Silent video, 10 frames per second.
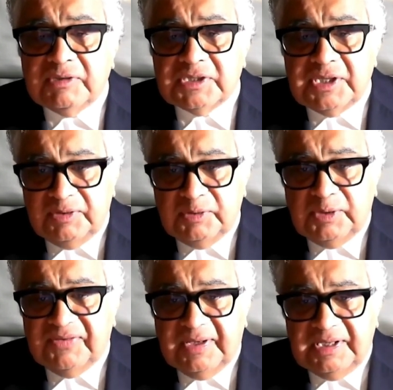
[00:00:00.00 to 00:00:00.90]
was
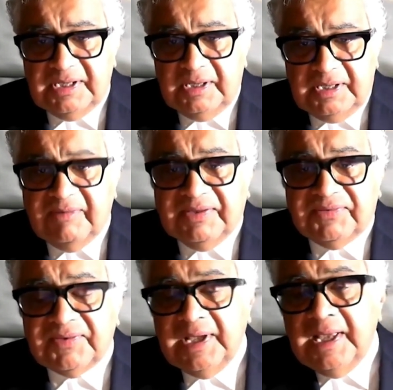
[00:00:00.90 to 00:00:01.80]
devised.